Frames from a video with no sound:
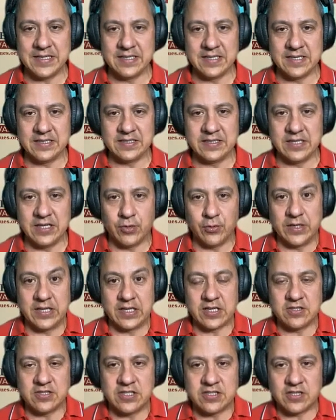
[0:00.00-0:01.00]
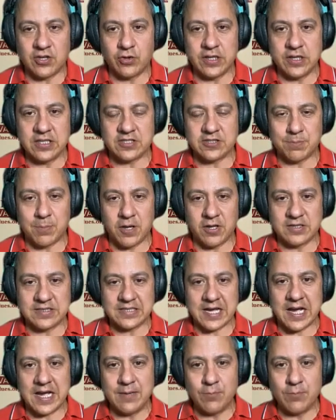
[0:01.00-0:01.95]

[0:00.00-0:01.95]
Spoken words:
I mean, because it's only a small